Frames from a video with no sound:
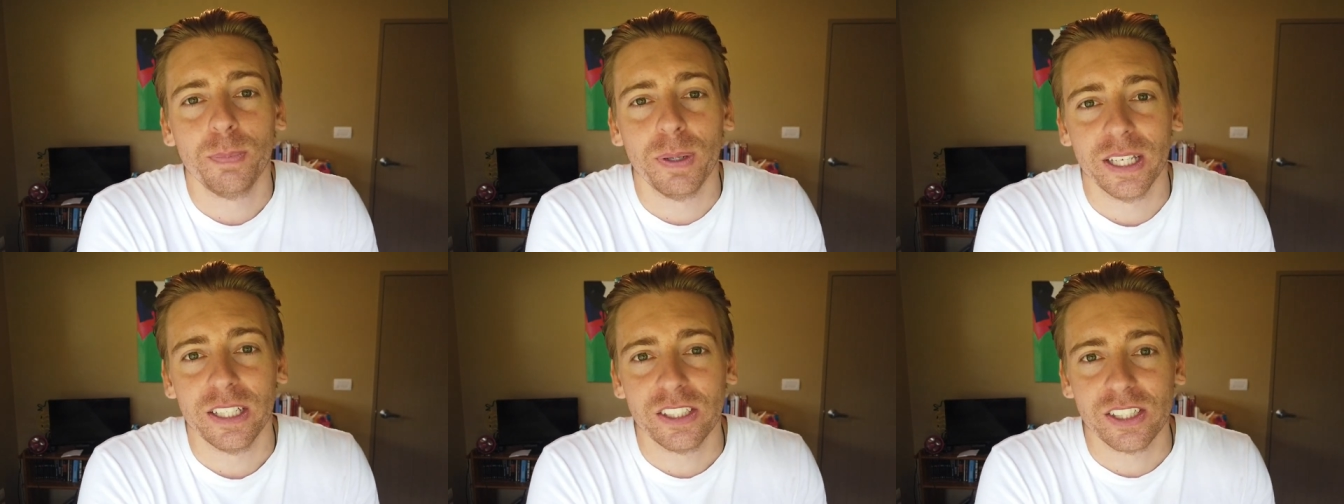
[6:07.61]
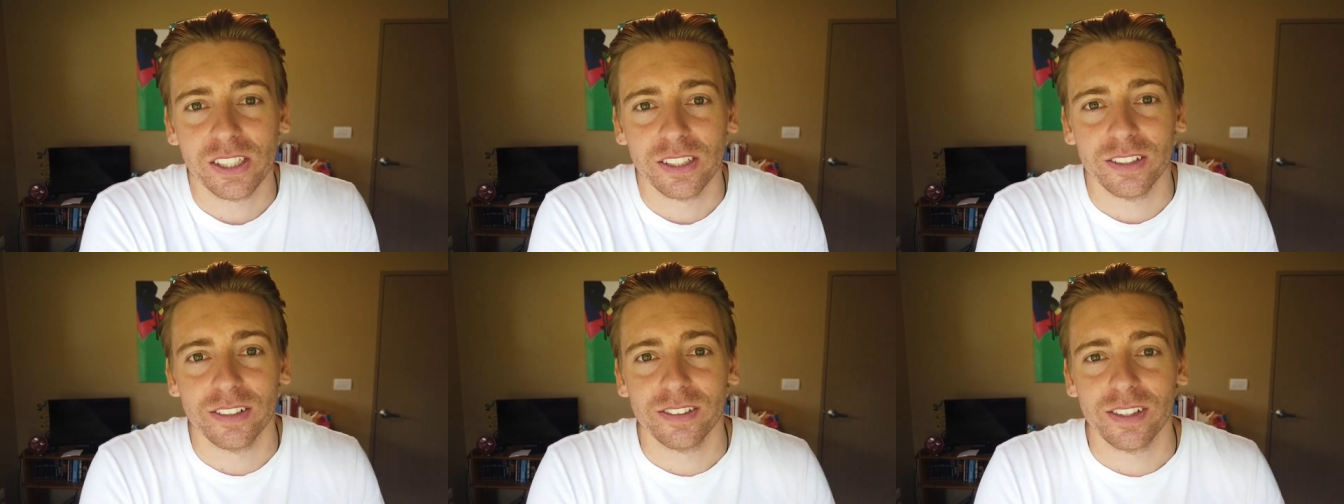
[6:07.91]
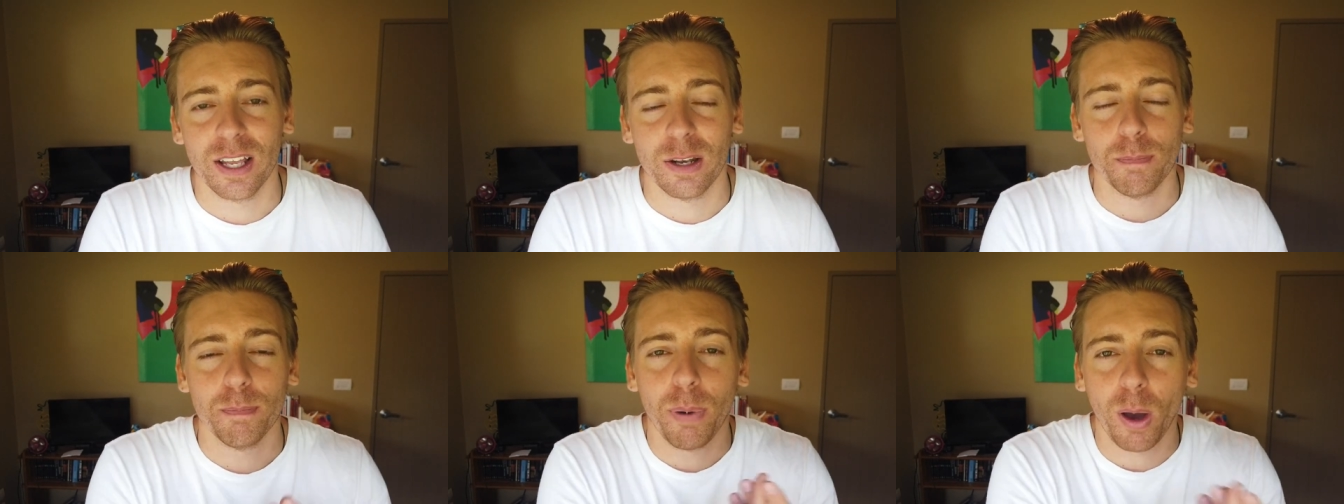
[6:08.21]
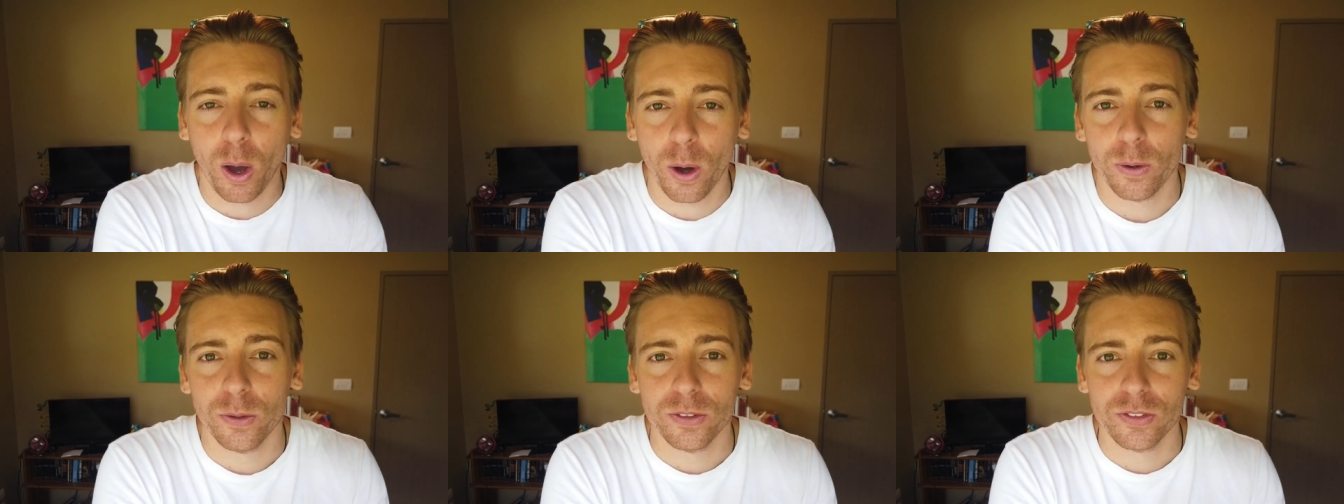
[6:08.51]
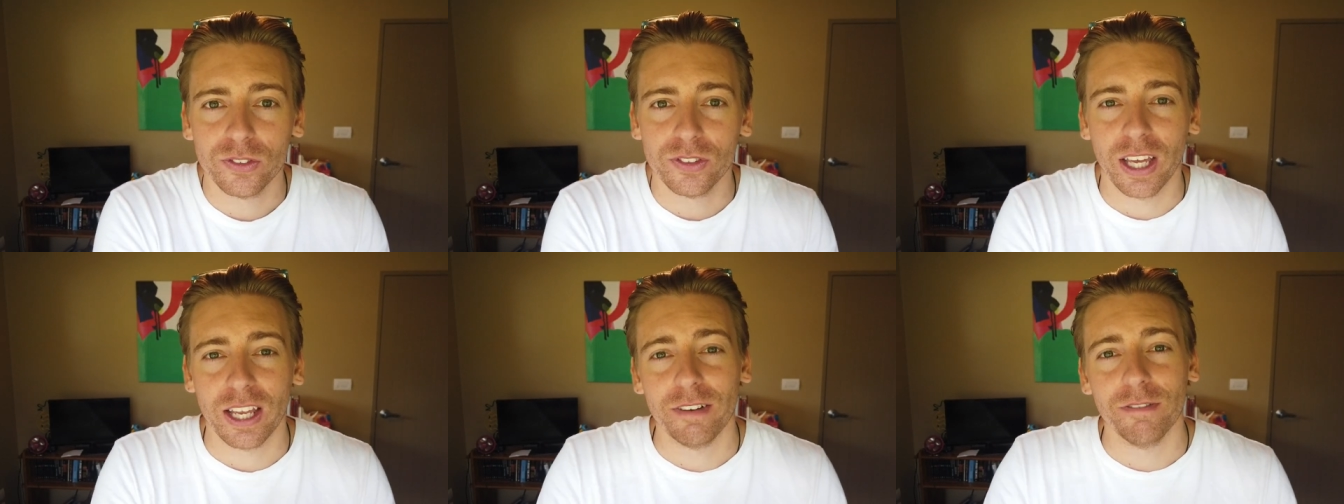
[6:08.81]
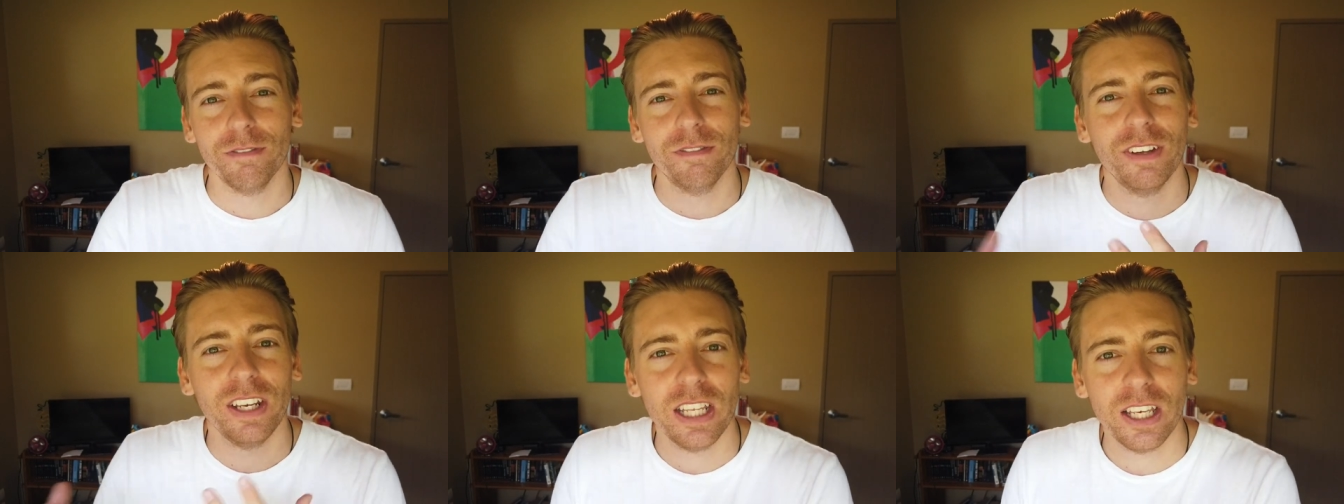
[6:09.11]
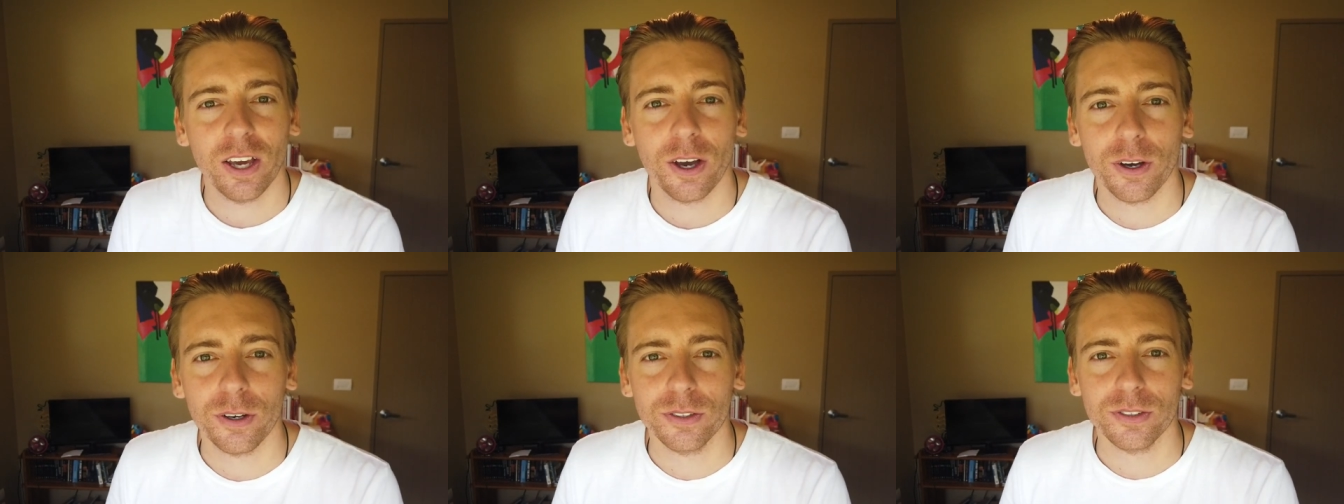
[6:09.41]
pitches and posts and
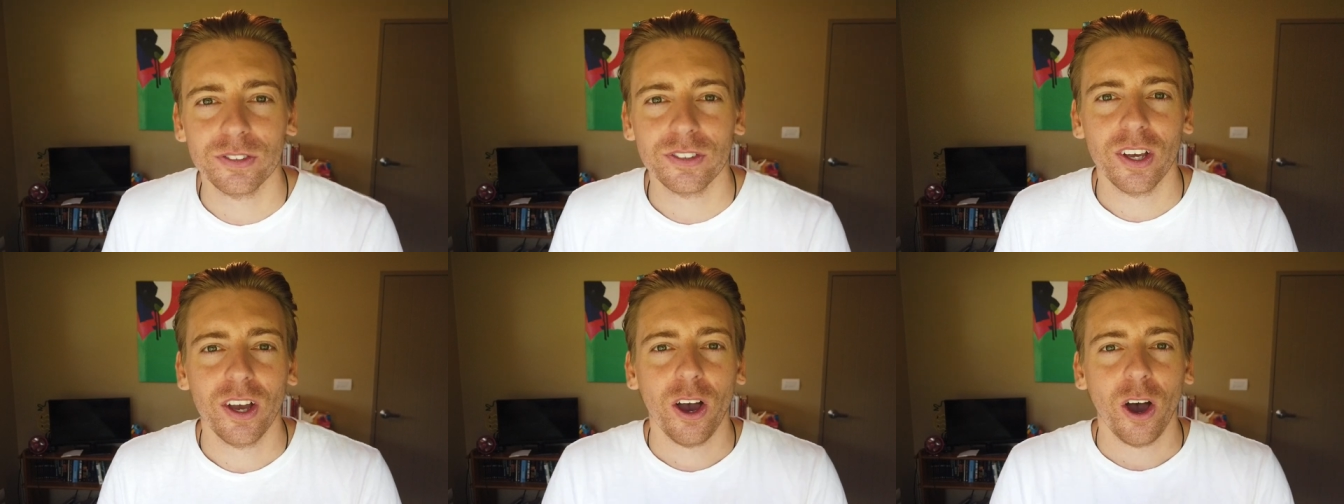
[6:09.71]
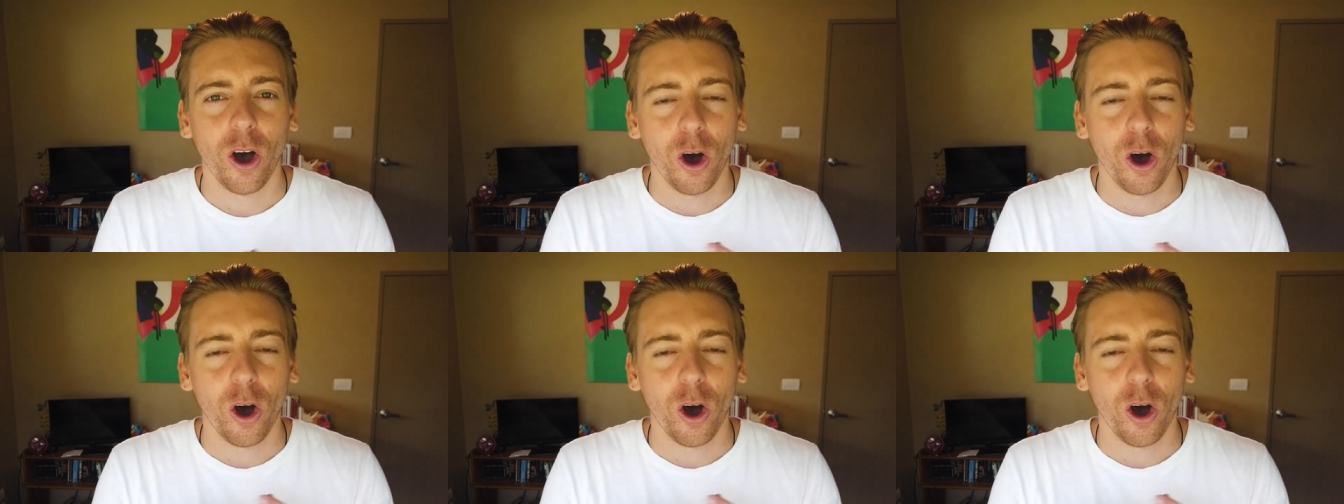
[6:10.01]
videos